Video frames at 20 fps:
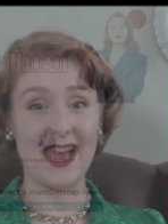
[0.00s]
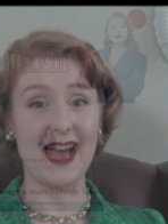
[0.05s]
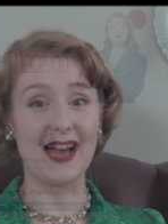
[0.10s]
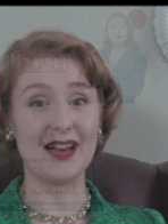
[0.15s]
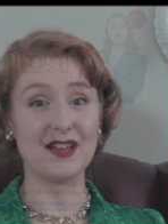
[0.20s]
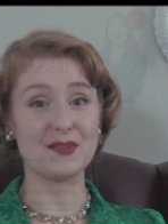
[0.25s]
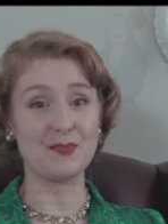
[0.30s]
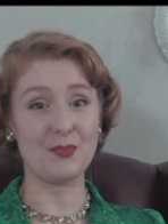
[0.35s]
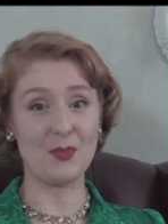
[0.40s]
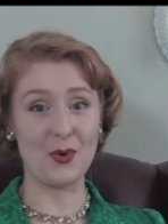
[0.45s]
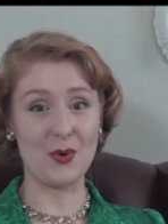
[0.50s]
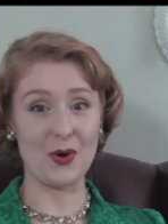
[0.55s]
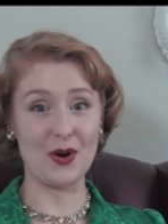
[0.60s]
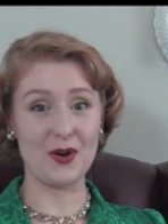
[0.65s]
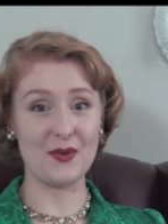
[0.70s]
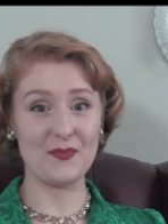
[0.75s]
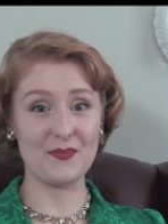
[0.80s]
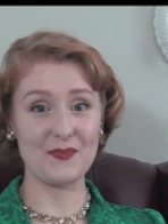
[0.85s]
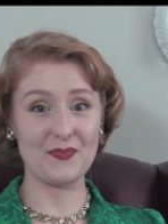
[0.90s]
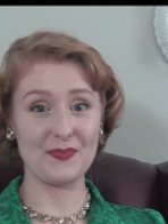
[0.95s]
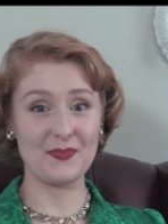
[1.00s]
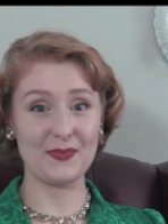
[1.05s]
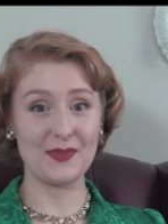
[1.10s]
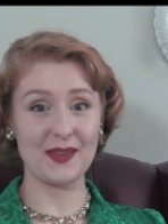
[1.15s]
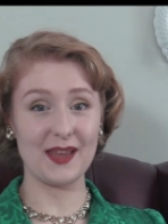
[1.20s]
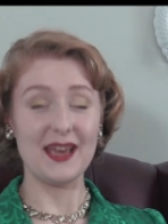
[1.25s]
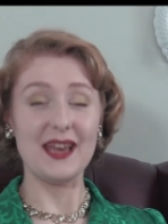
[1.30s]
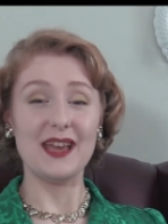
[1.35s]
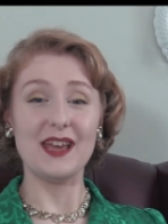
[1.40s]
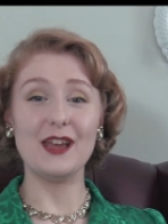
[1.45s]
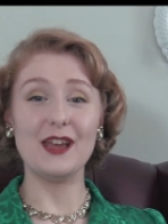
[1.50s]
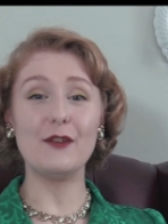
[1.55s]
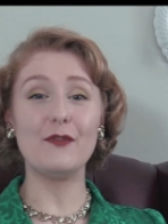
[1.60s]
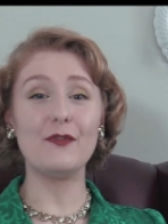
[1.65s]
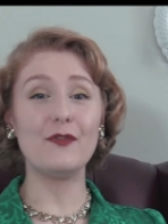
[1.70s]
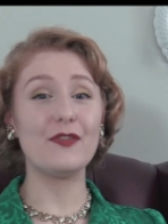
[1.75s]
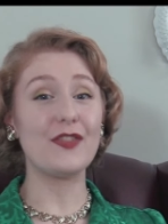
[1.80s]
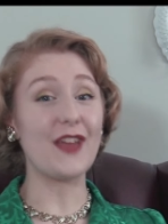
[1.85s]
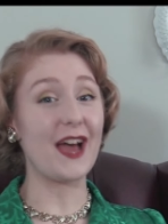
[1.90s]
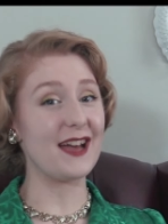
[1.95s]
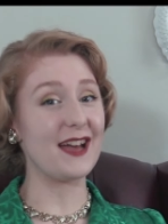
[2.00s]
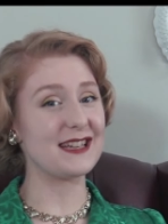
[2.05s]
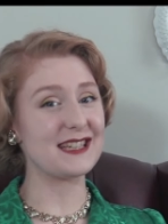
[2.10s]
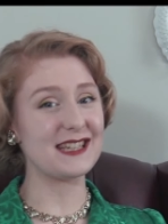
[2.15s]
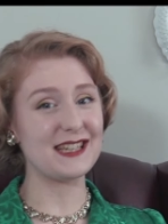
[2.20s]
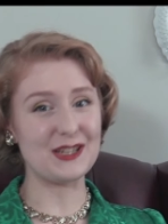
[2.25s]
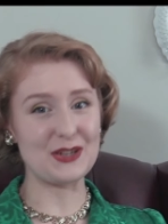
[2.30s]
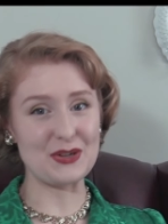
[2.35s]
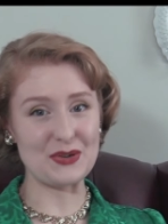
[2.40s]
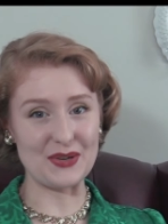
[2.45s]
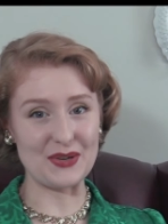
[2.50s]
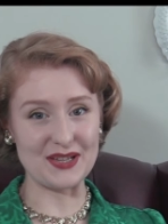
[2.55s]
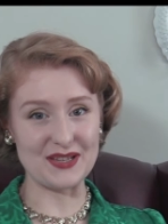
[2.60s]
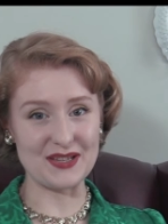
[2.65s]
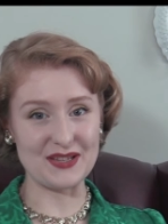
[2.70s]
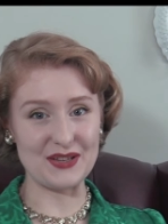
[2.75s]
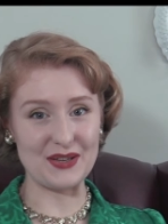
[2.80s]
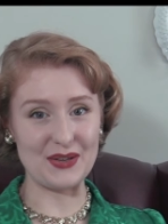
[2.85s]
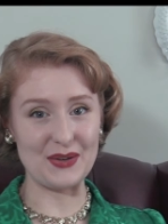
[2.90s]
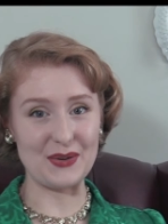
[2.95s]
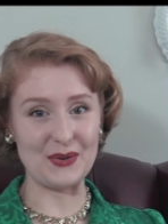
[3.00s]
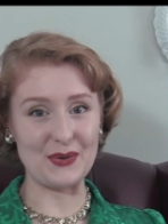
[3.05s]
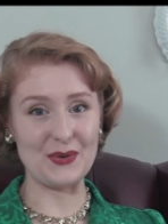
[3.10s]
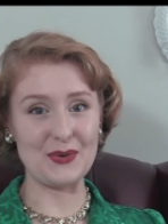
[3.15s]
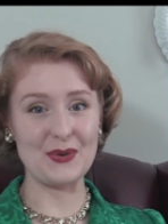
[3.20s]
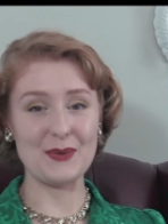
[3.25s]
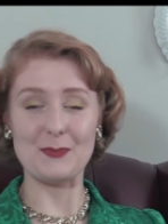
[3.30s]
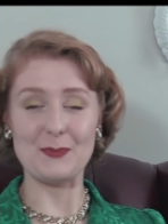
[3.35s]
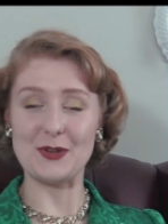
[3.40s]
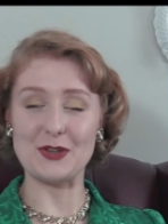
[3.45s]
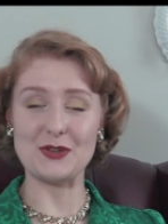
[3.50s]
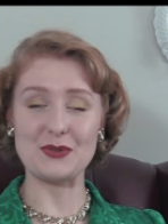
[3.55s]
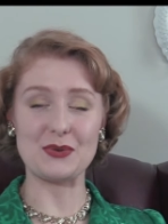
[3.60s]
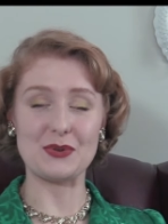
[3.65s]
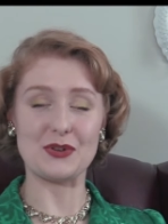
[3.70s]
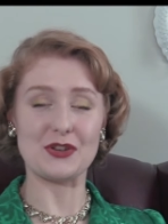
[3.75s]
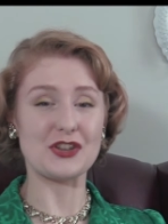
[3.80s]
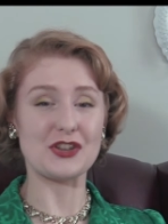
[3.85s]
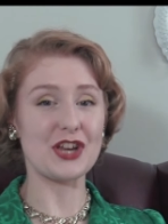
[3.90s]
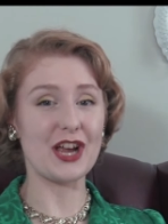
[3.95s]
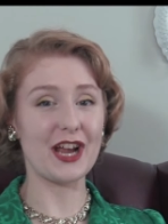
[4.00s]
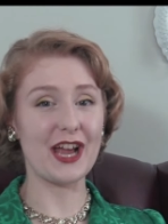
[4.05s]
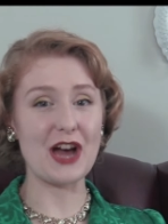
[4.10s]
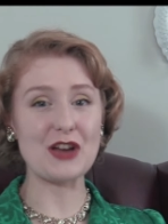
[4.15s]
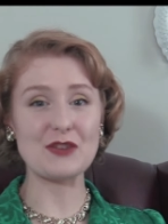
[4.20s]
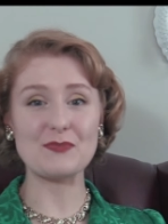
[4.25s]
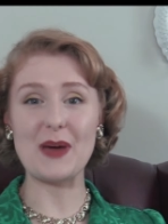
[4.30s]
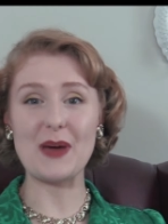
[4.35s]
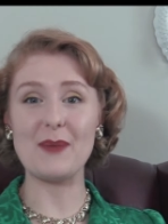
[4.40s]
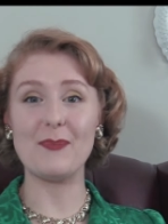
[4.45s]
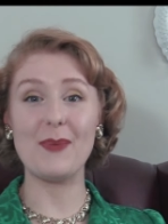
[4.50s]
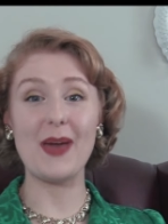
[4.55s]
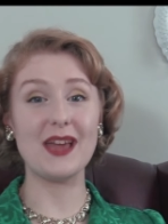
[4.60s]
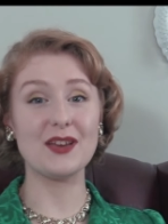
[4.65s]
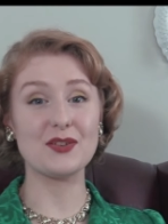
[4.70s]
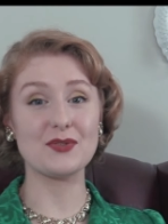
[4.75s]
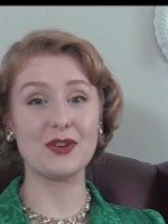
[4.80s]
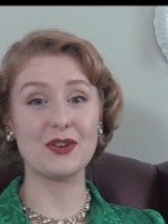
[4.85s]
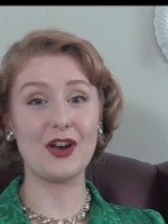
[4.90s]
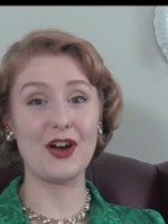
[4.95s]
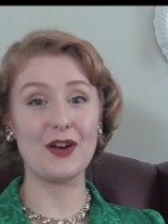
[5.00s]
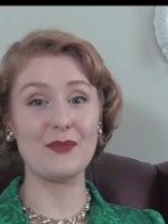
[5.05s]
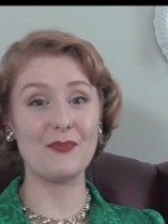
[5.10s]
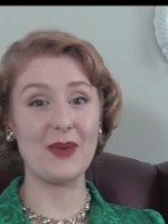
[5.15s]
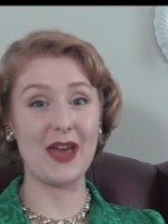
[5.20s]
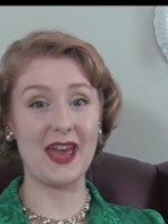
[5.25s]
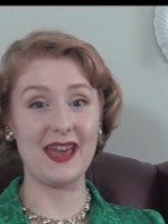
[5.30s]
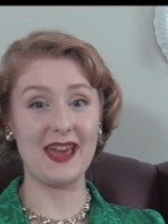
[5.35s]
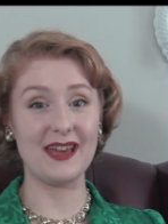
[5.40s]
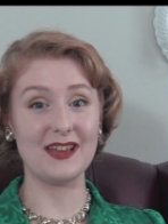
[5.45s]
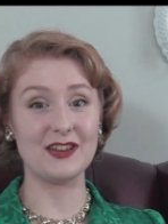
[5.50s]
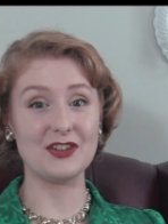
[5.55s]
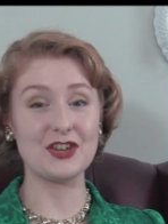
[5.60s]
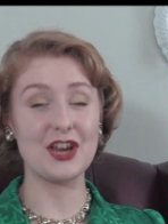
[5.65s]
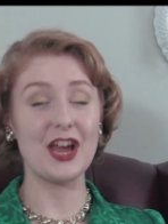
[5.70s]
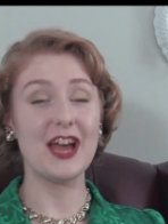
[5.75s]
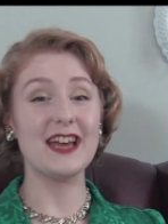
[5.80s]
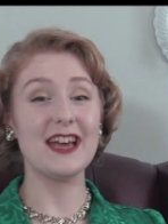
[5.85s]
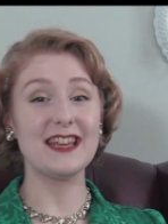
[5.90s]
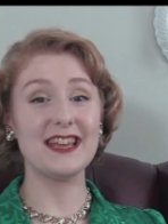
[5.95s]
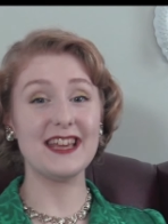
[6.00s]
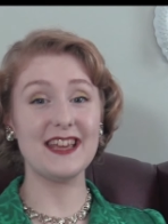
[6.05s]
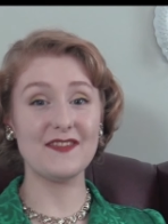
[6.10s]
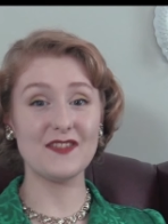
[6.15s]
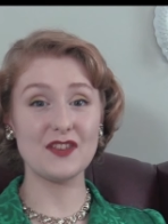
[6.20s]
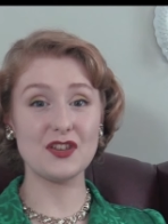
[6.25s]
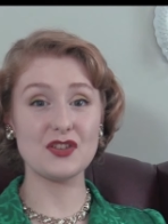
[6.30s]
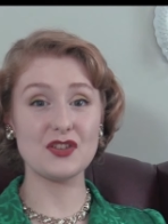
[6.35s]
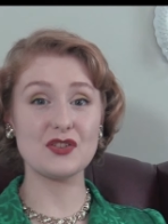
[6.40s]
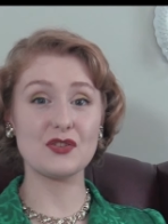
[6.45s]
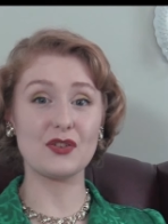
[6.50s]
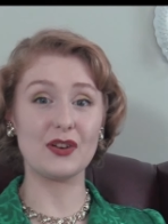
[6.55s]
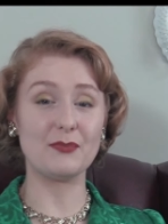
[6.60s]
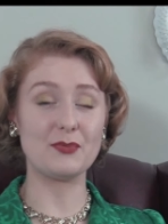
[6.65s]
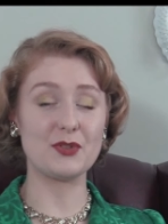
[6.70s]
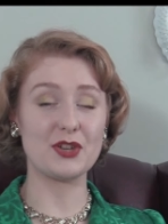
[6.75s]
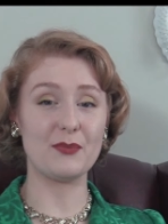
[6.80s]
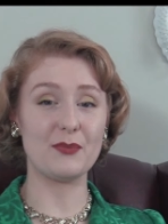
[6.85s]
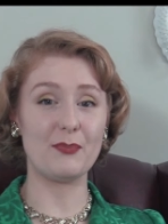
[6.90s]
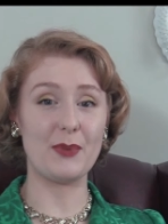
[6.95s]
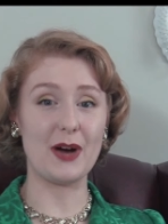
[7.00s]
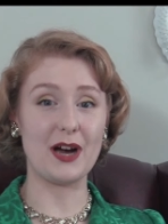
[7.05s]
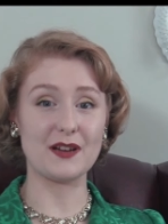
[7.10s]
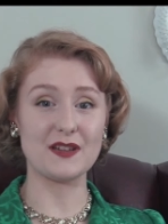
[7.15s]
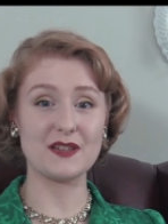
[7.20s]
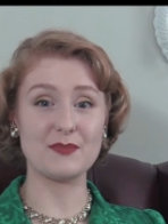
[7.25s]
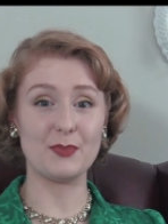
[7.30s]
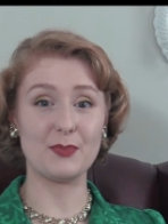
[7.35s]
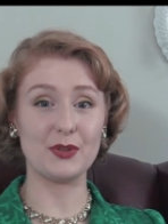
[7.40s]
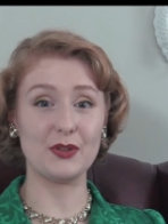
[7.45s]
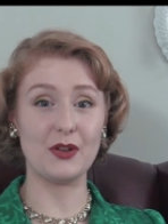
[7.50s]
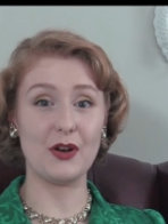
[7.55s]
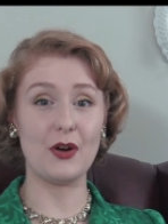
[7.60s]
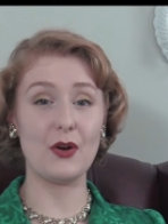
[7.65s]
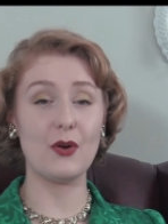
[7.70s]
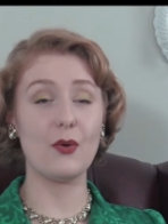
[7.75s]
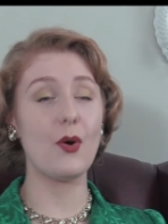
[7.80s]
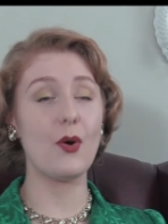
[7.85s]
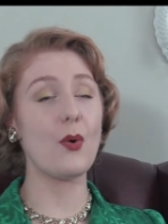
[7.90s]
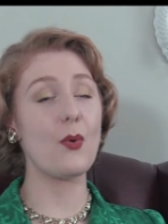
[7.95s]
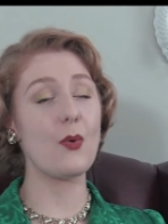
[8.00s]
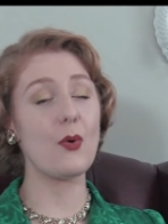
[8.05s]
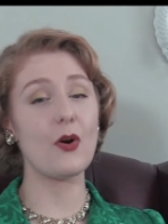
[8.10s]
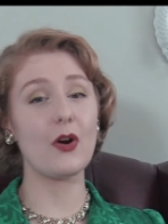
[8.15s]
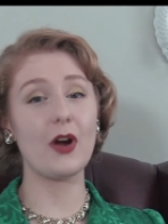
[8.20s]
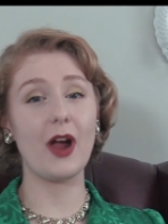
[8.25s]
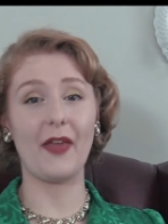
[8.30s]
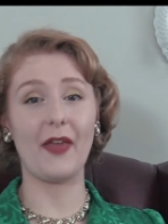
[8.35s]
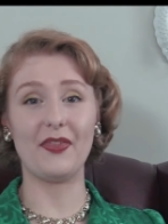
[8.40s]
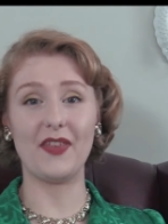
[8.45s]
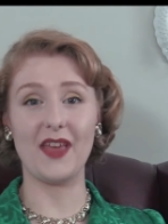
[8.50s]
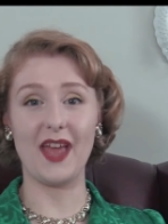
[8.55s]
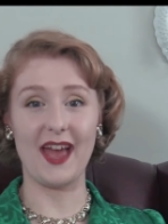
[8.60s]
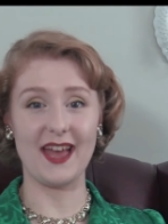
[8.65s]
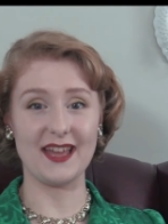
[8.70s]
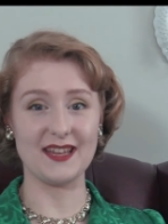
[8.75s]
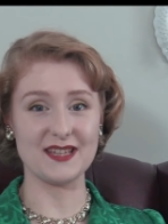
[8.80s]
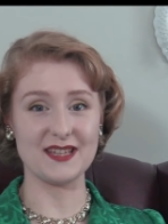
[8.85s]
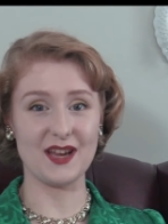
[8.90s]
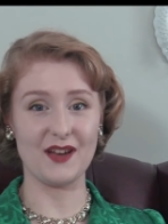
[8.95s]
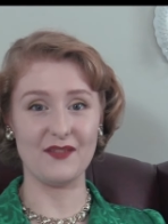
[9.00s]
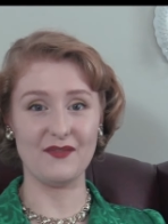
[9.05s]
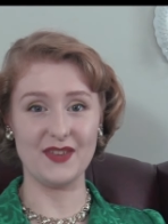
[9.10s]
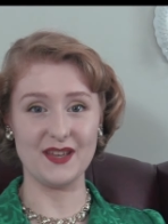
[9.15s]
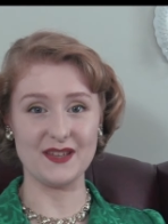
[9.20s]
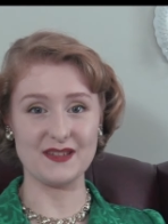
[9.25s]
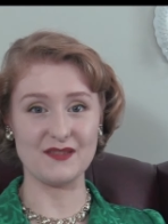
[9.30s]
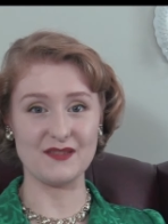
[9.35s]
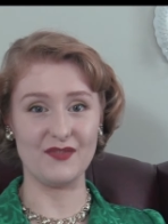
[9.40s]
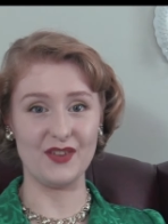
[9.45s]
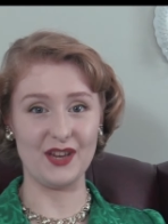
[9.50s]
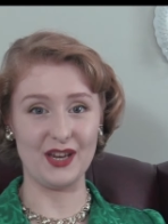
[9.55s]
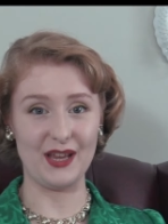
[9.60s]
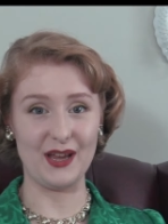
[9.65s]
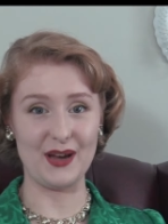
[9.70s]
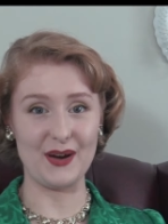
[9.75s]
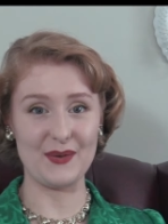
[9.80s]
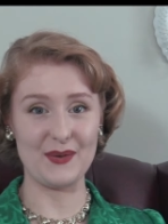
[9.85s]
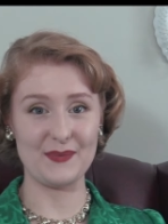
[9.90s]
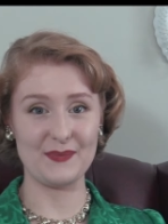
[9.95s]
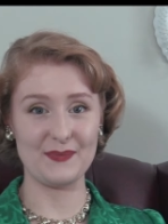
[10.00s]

and more. If that interests you, be sure to check out my Patreon page in the description box below or at the end of this video.